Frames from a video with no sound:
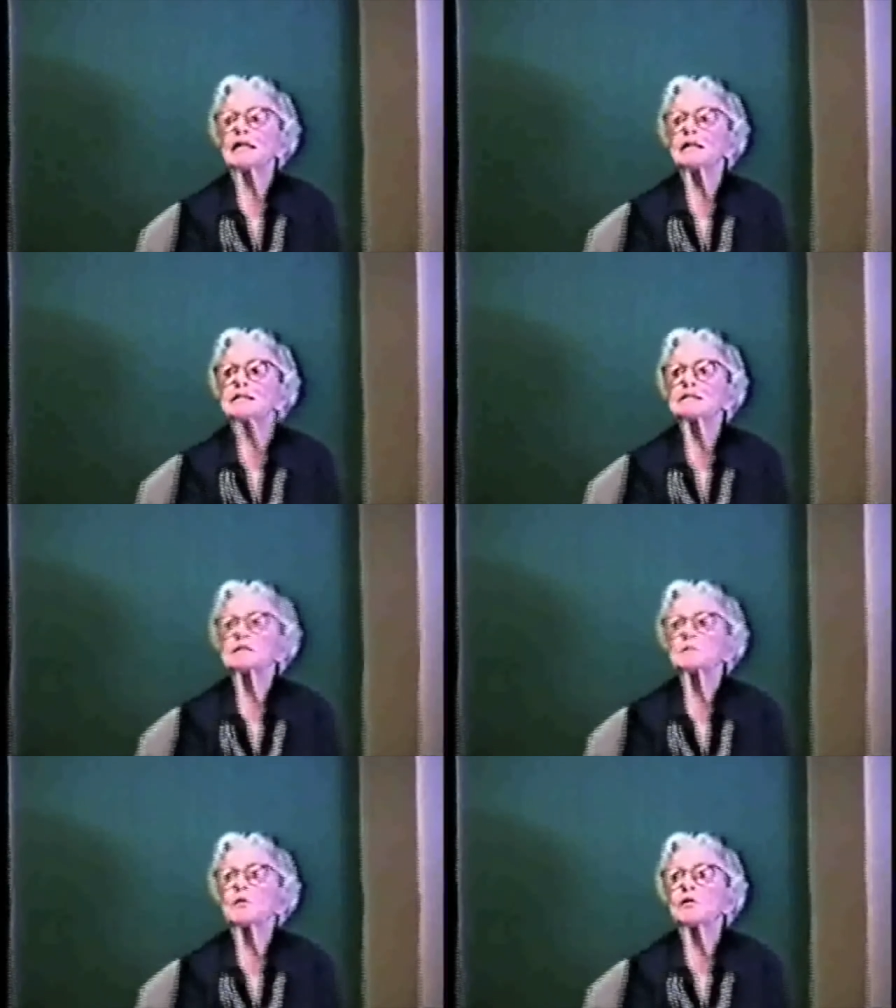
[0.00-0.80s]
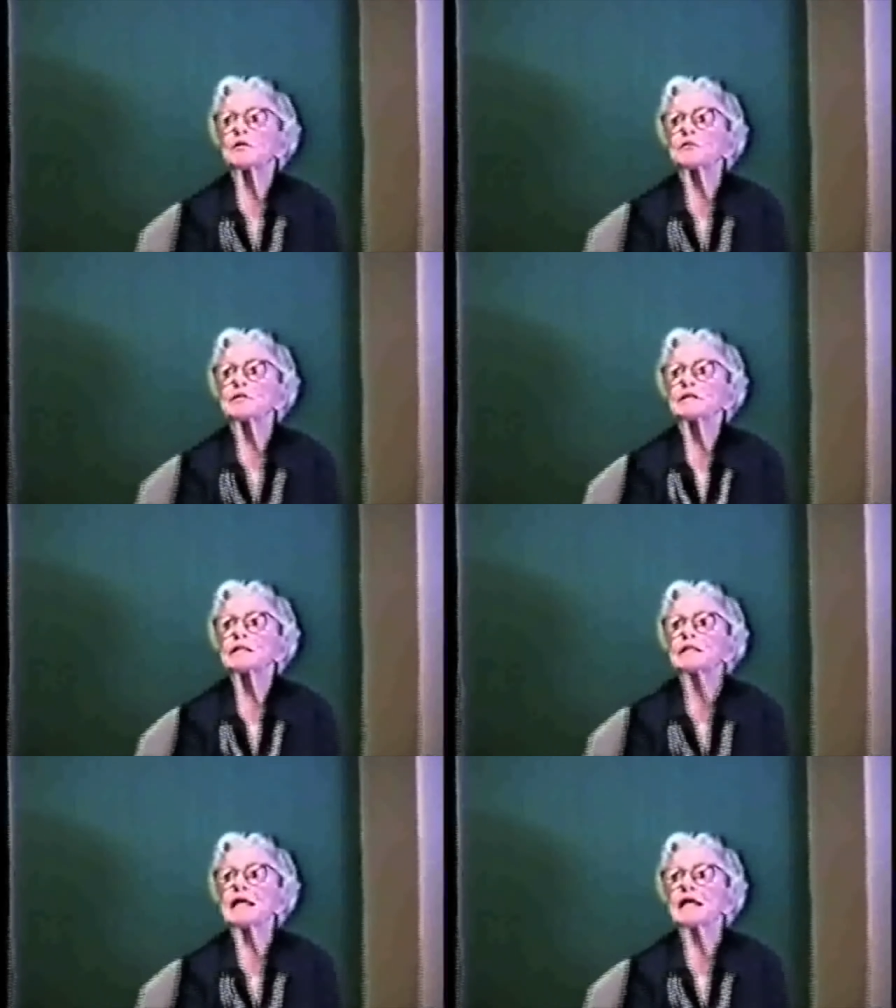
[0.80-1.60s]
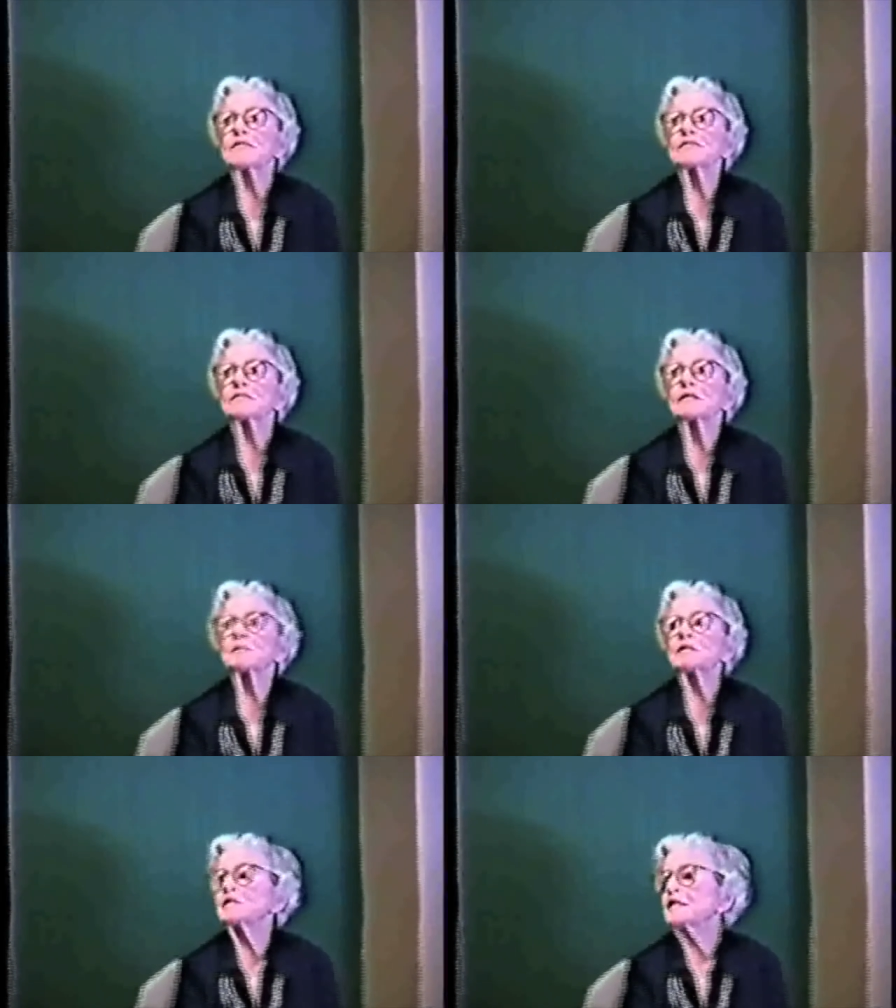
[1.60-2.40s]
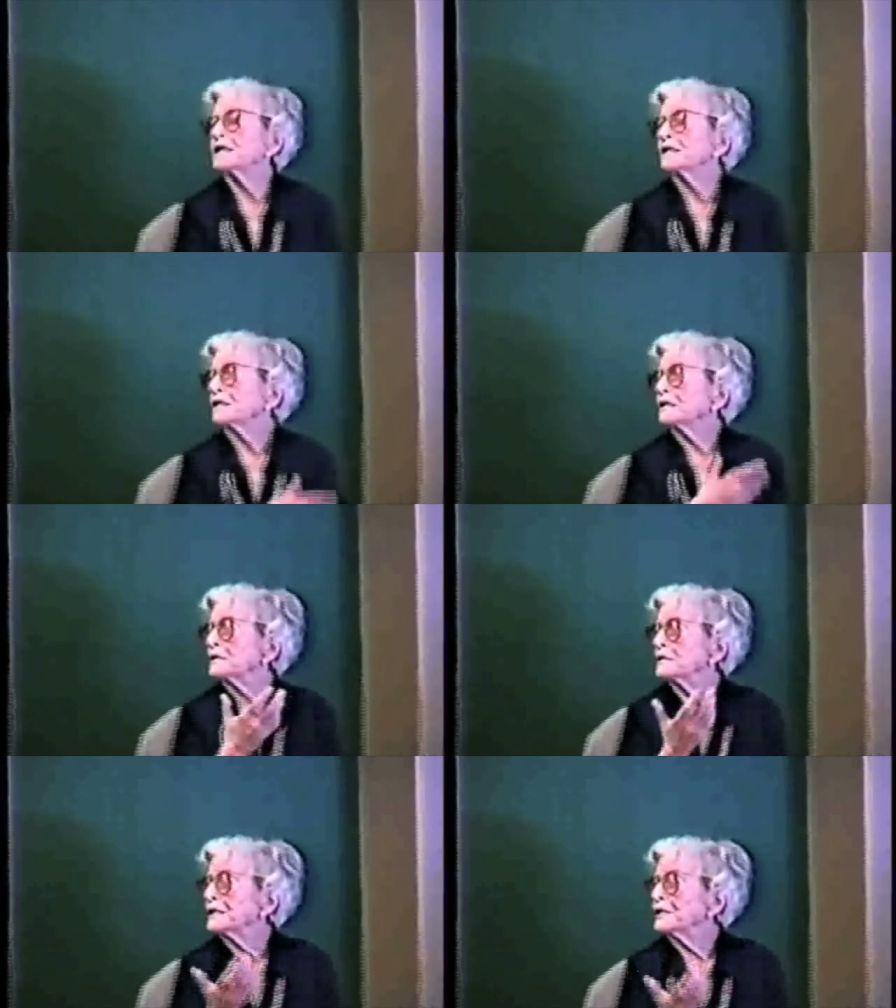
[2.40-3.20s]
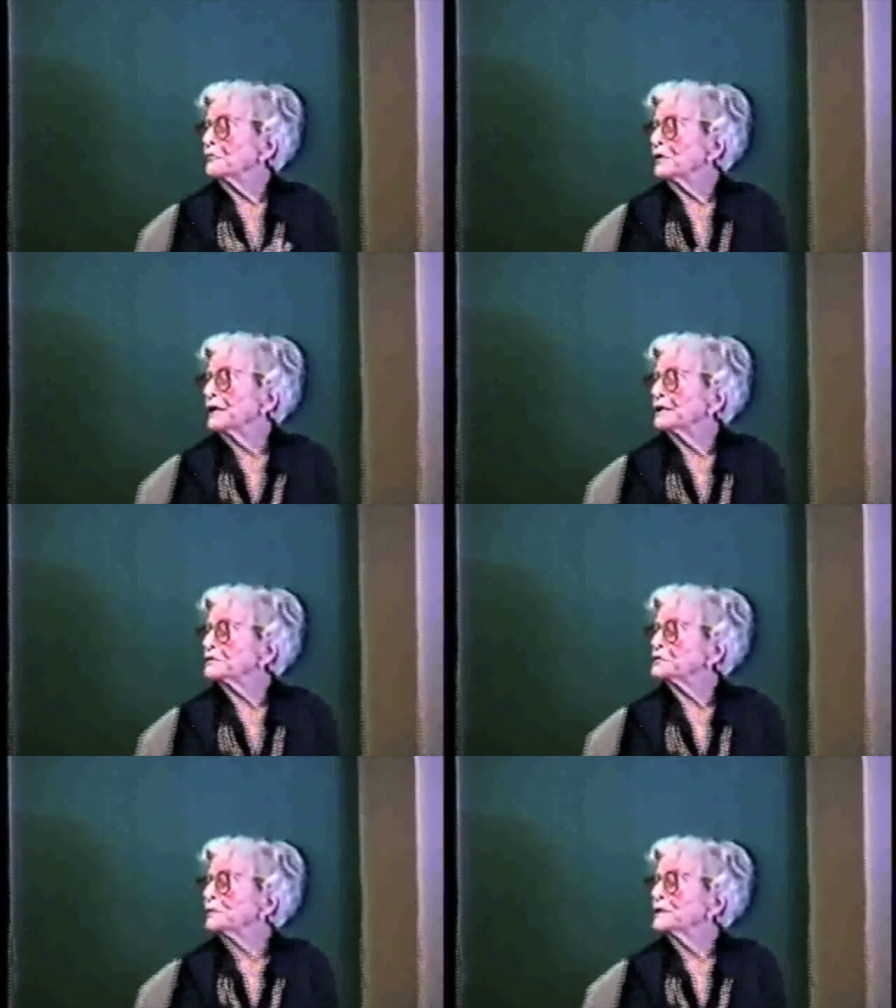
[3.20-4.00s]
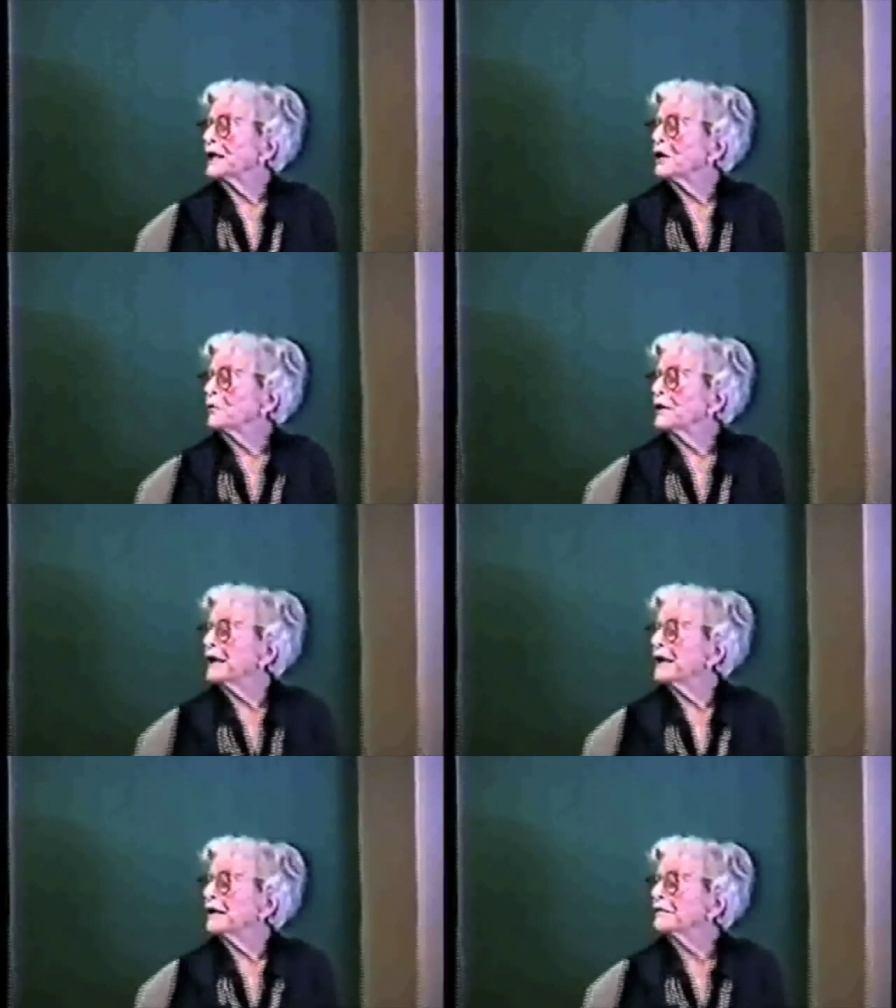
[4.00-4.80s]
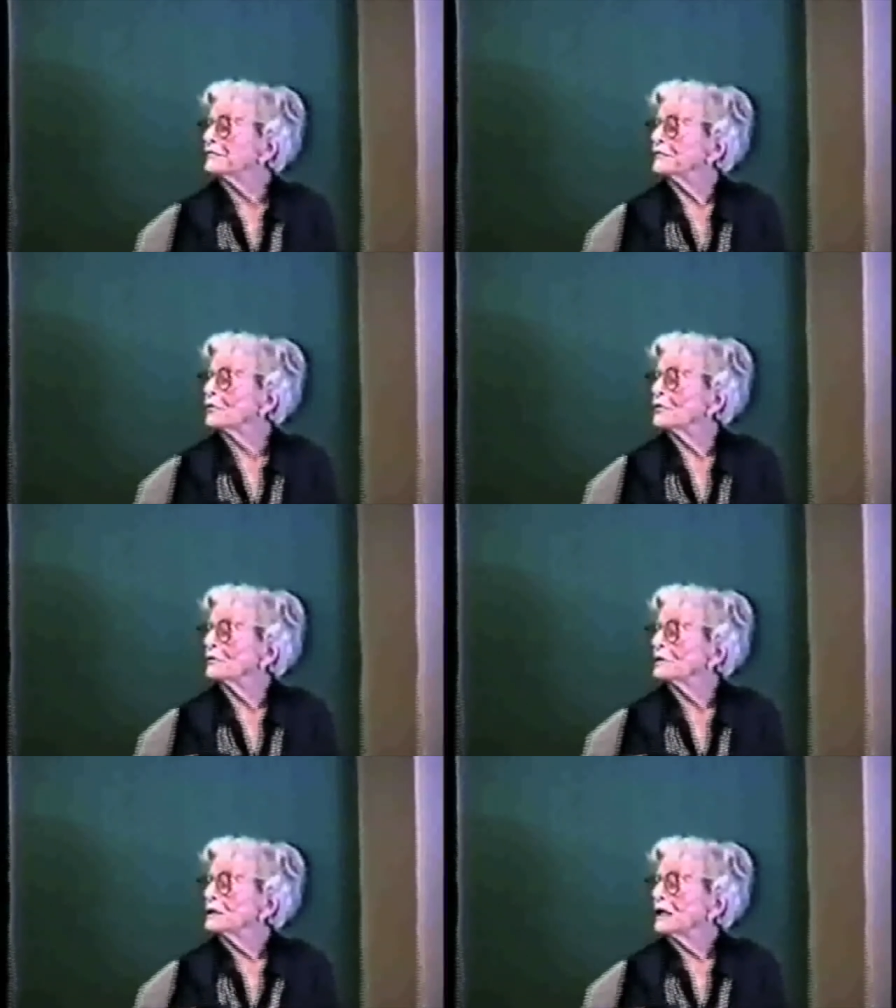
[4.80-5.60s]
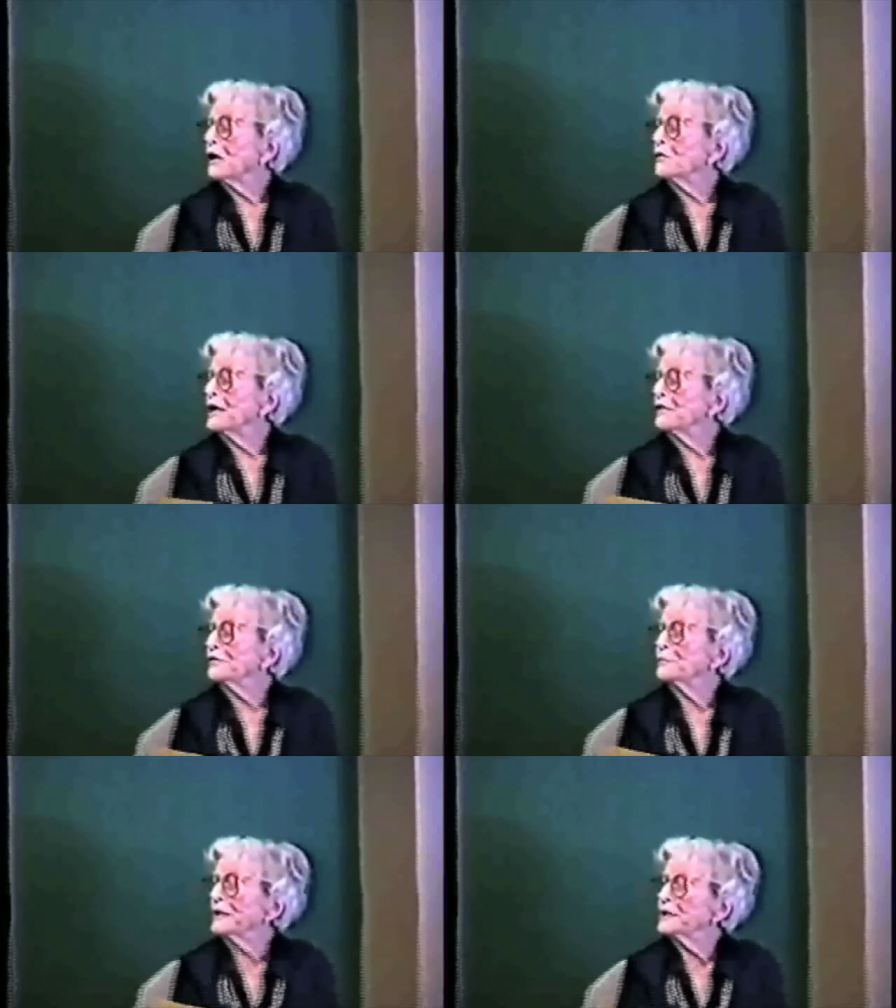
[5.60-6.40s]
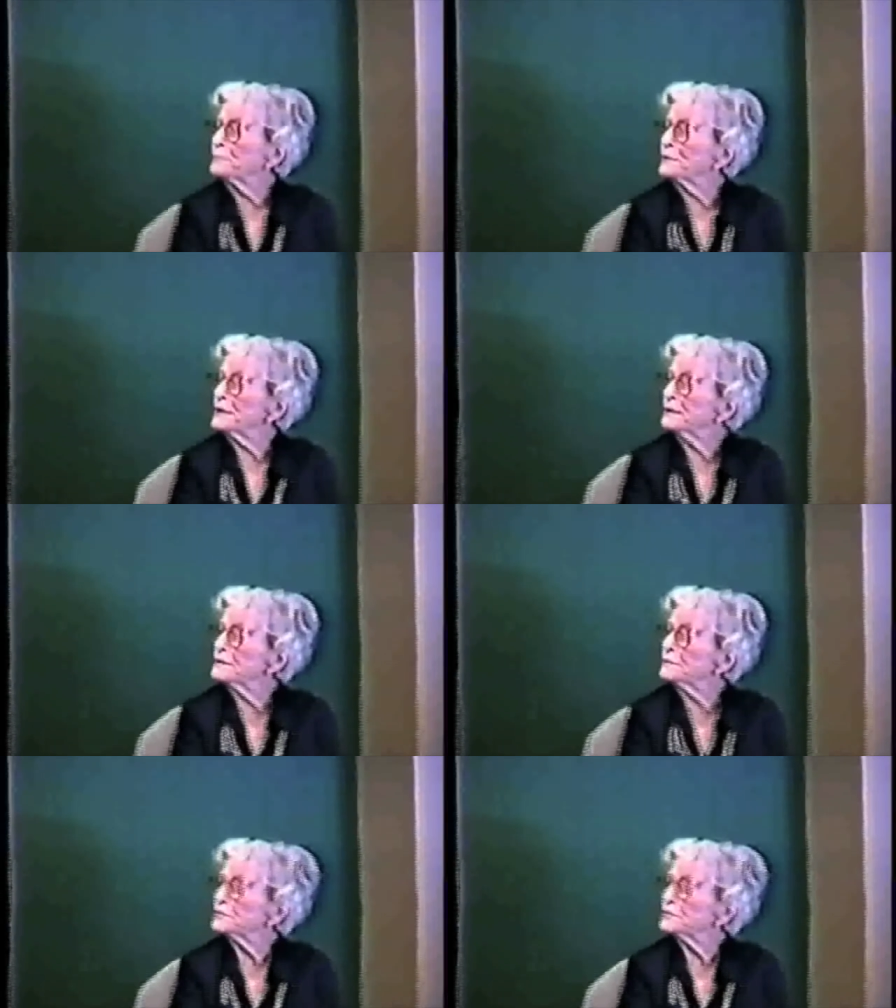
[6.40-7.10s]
And at this point, we didn't have, let me say, the awareness we now have, or our having made peace